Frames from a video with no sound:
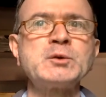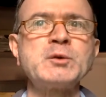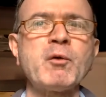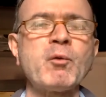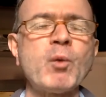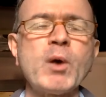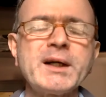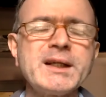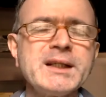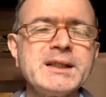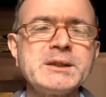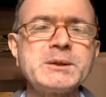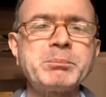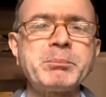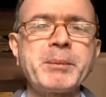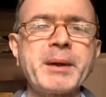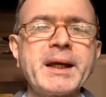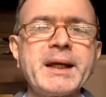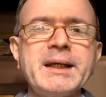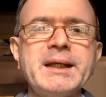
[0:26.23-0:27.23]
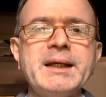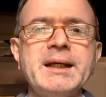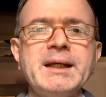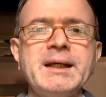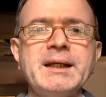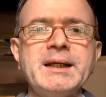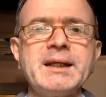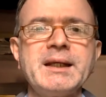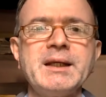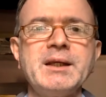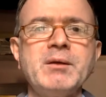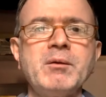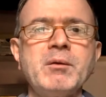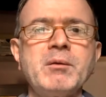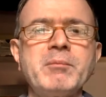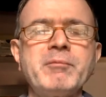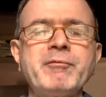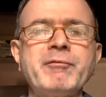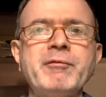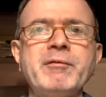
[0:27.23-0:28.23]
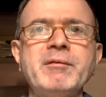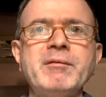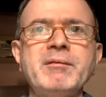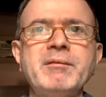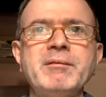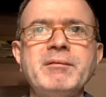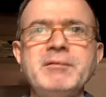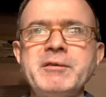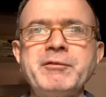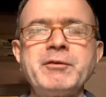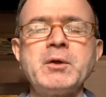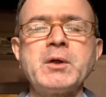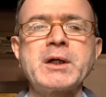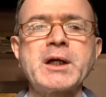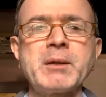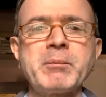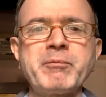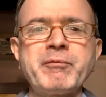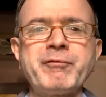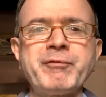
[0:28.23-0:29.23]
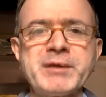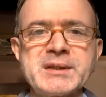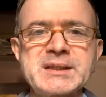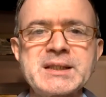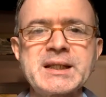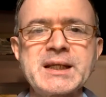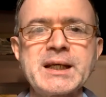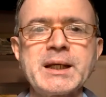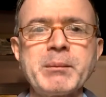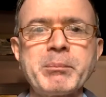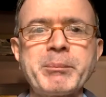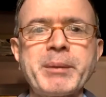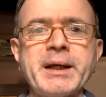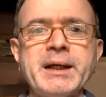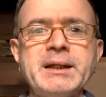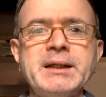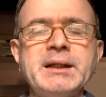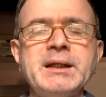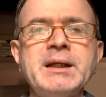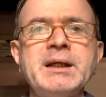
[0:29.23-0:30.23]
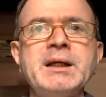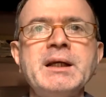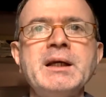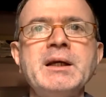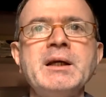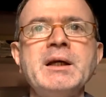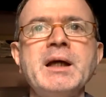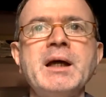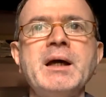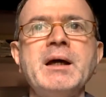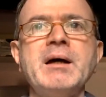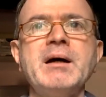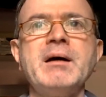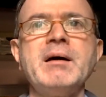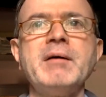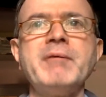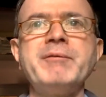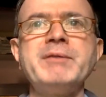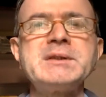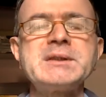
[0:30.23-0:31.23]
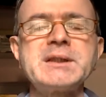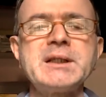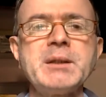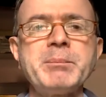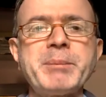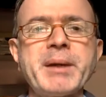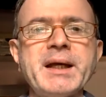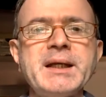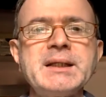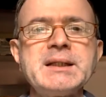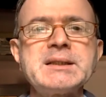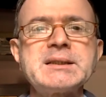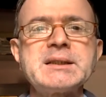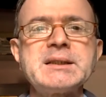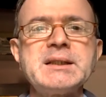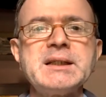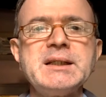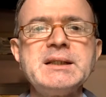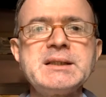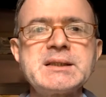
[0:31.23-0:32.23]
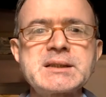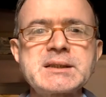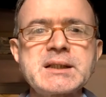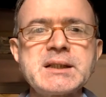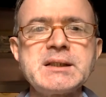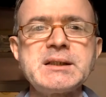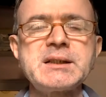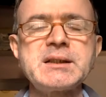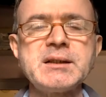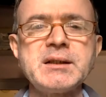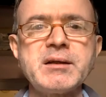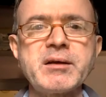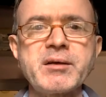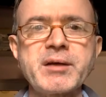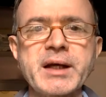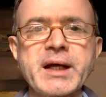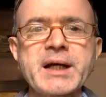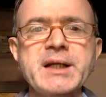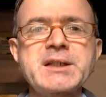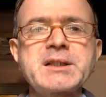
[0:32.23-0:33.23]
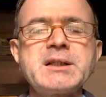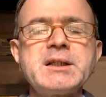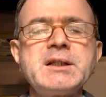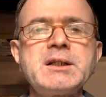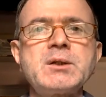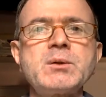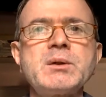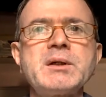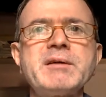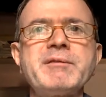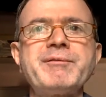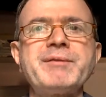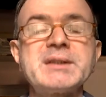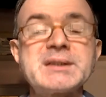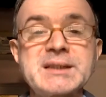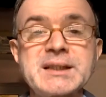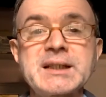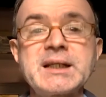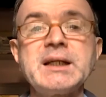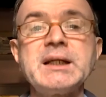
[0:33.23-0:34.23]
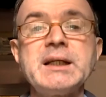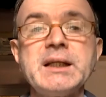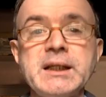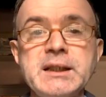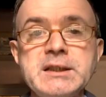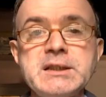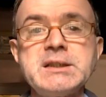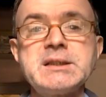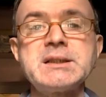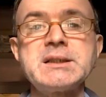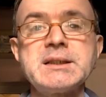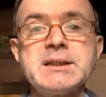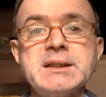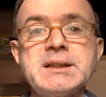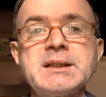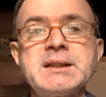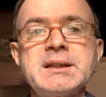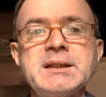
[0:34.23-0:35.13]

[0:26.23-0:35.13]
What is pain? You know, if you look at physical pain, physical pain is an instant reaction to a physical injury,